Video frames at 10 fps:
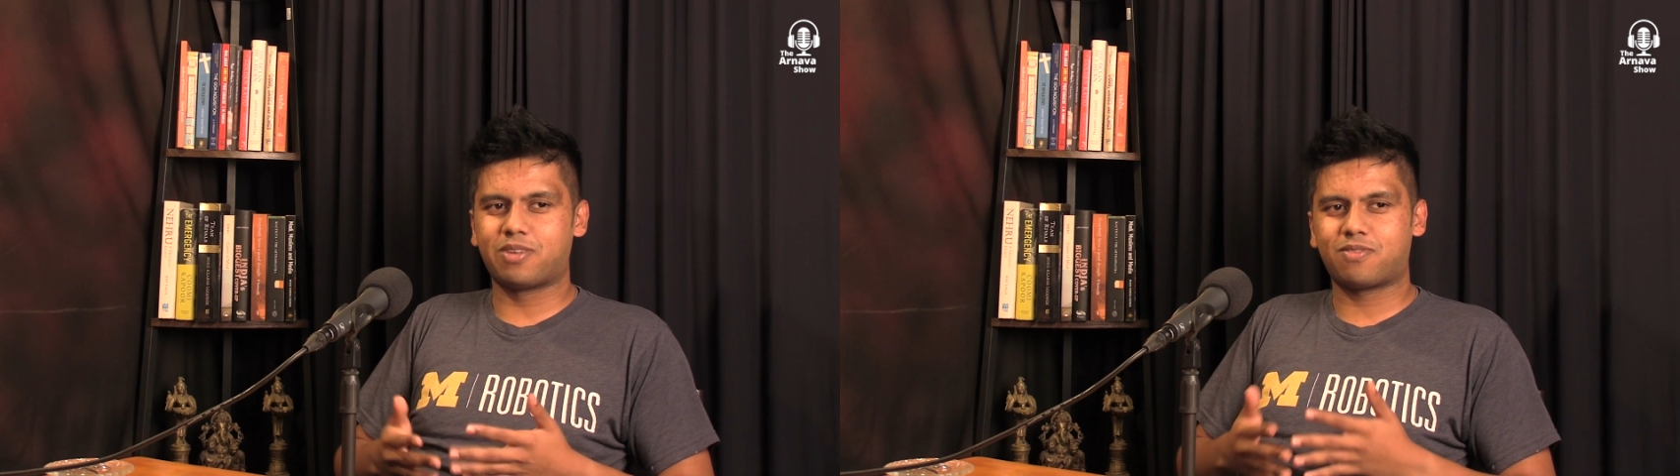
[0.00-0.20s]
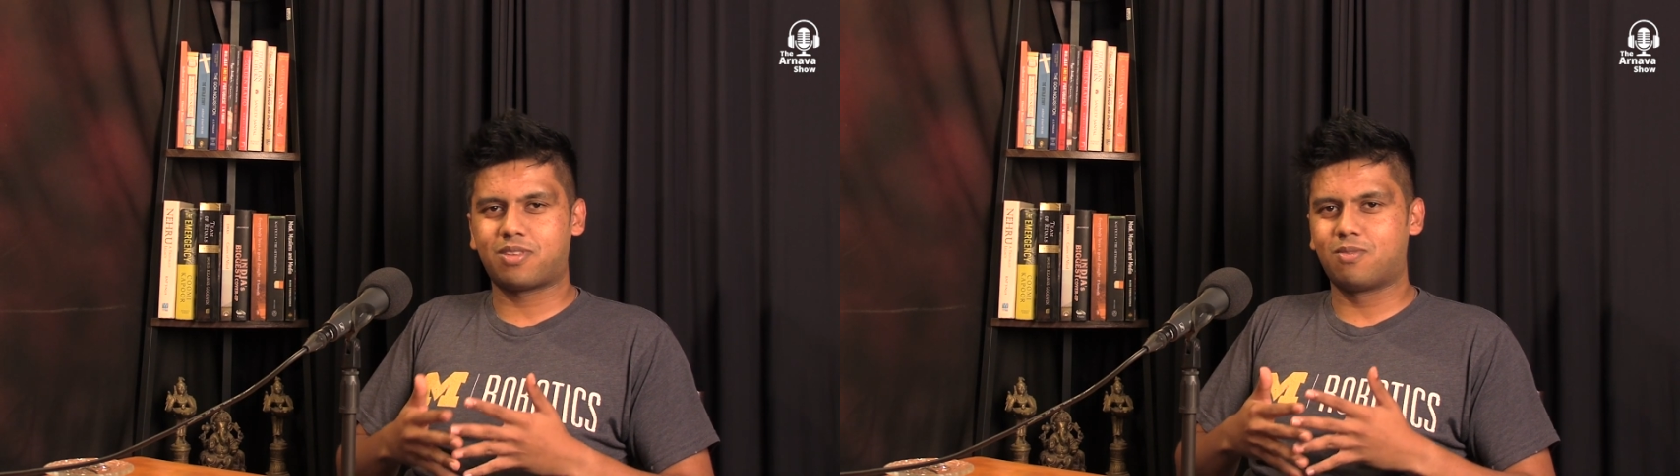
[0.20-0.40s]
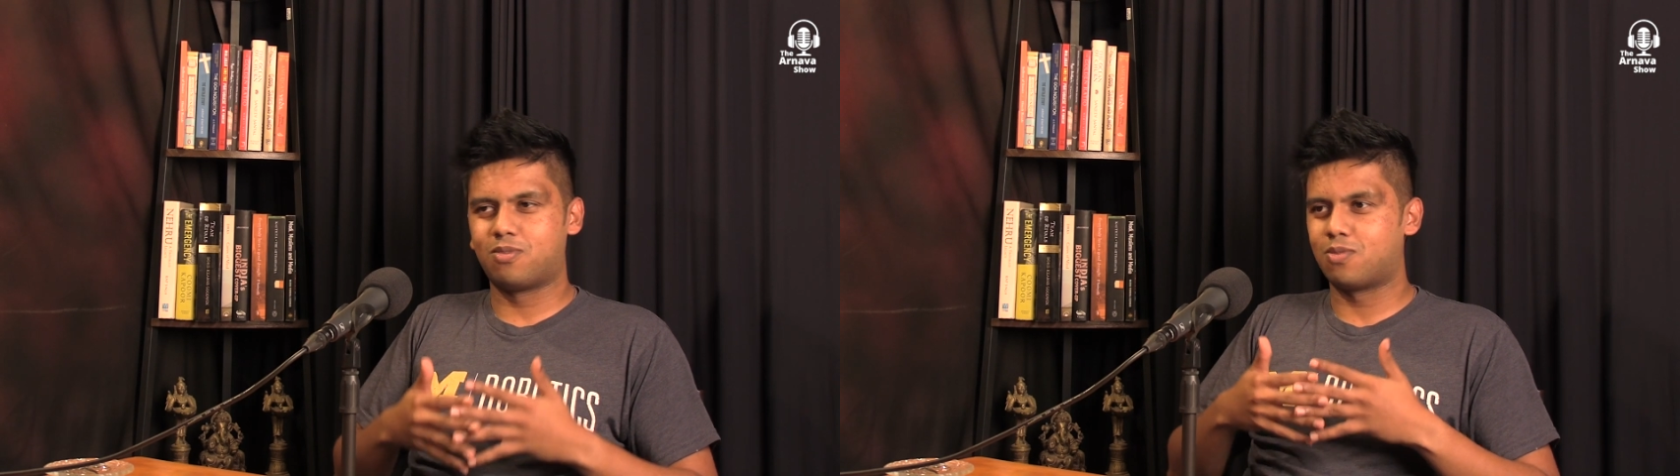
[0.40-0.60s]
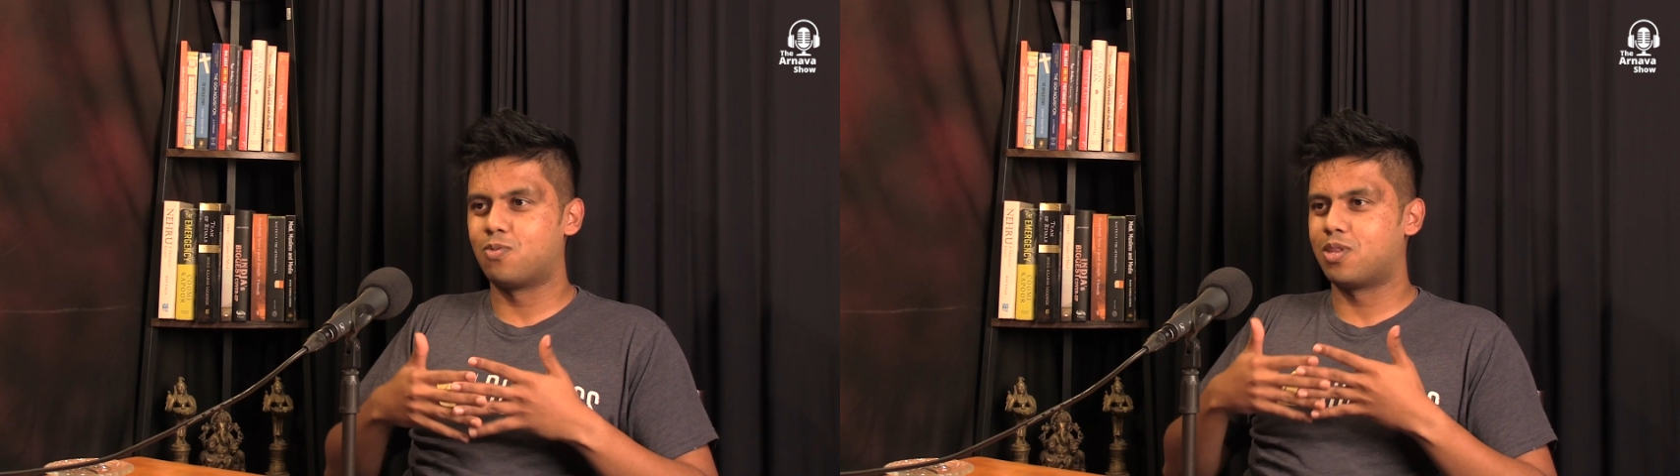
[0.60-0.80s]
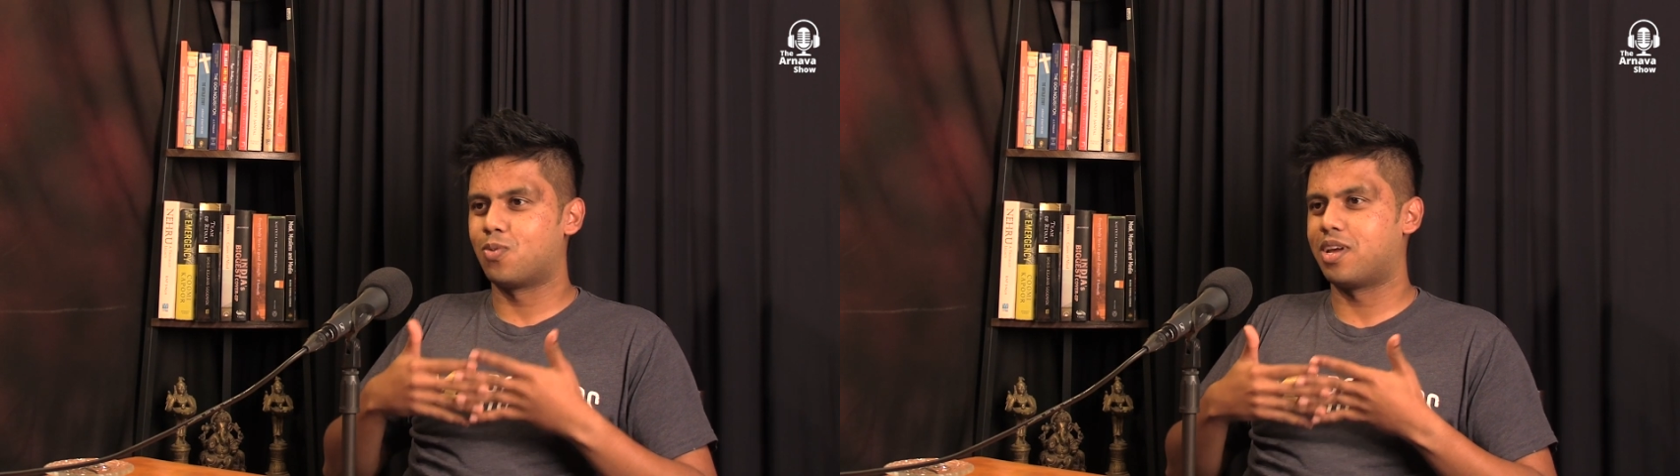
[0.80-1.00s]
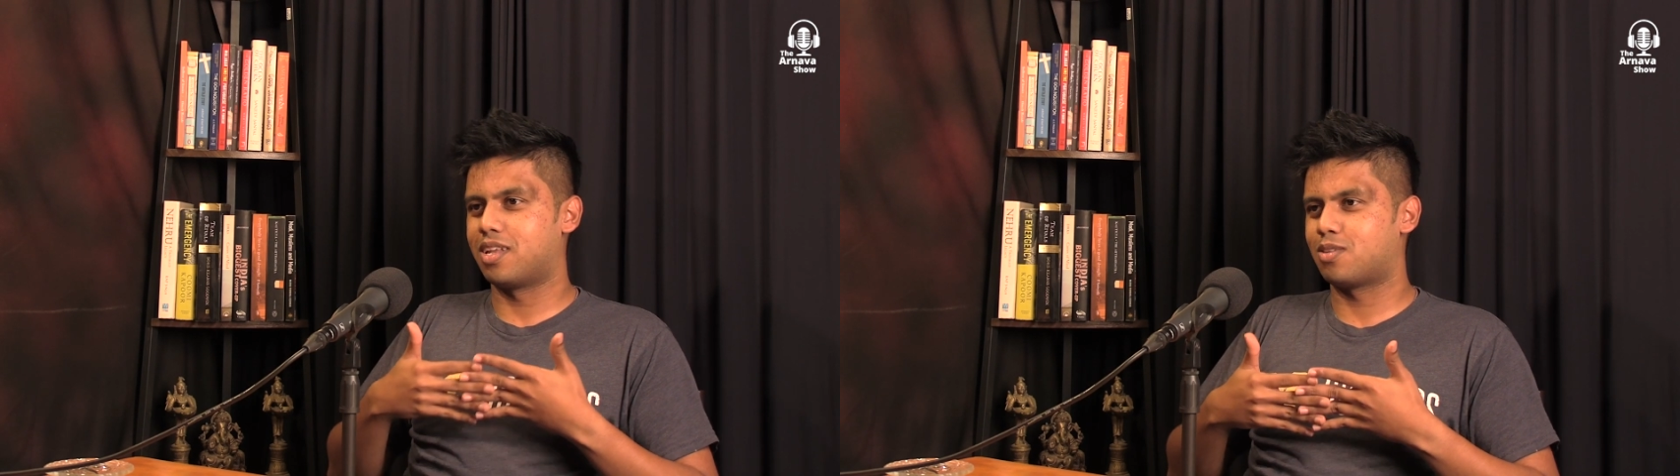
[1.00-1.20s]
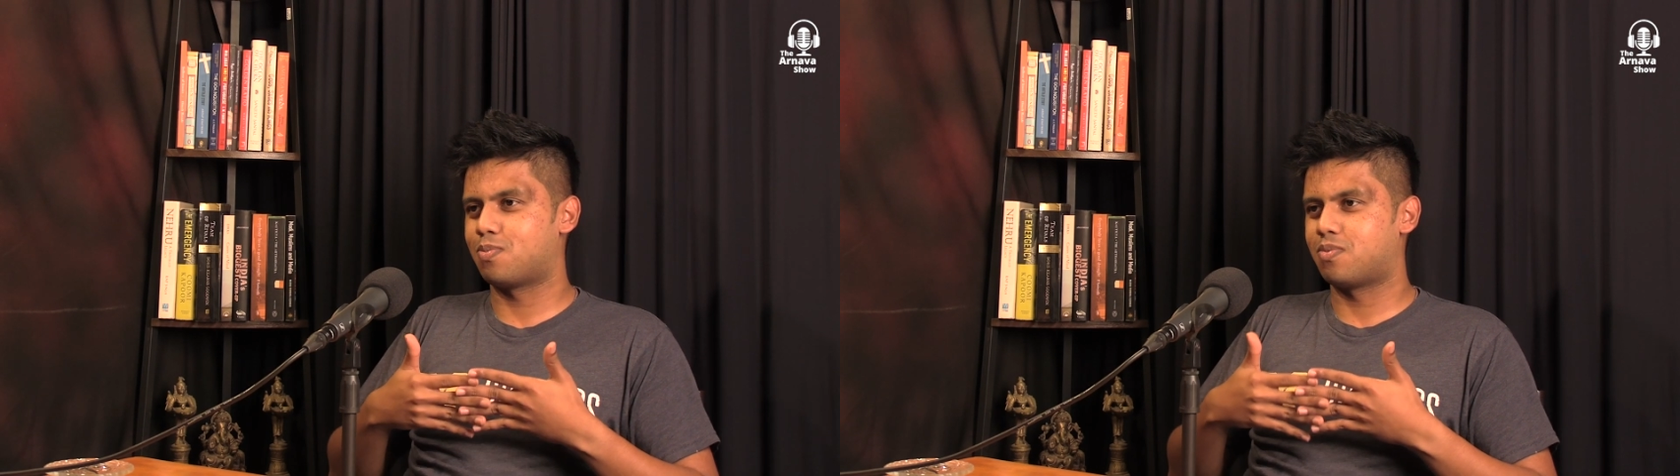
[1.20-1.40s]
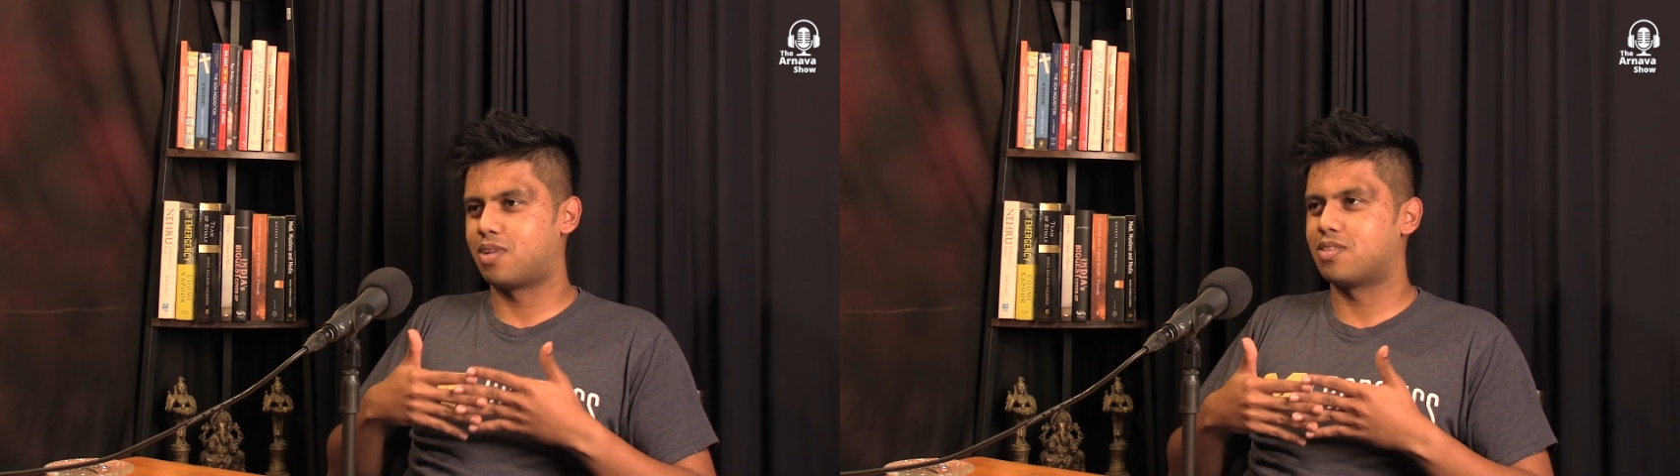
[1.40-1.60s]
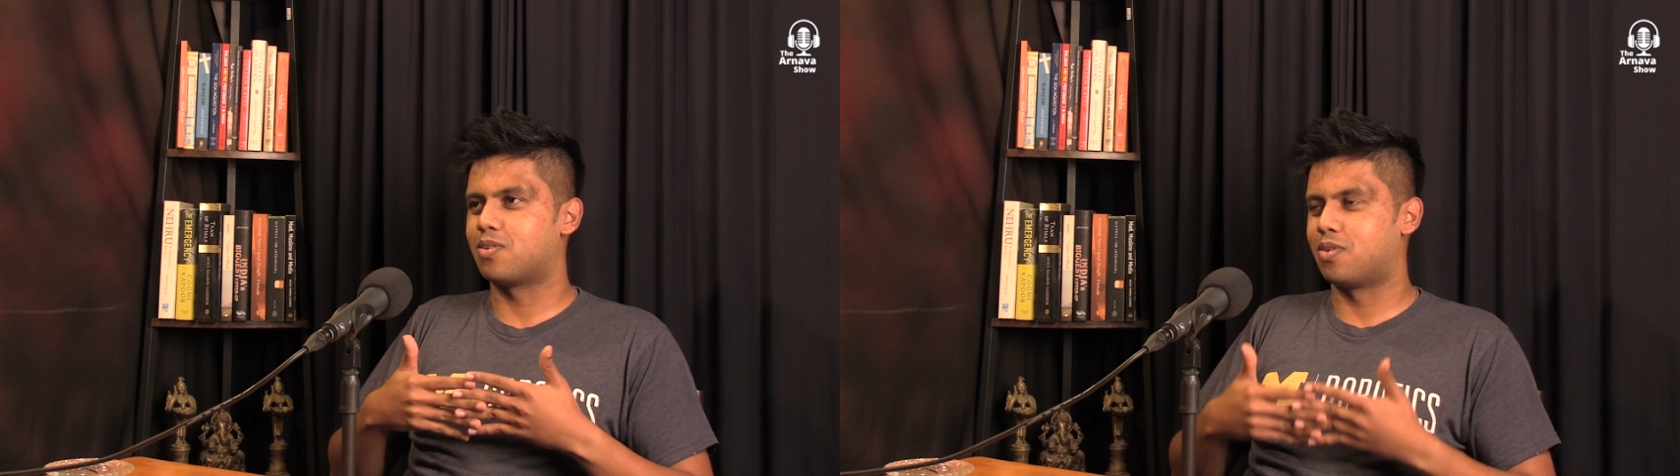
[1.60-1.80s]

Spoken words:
of with the way things are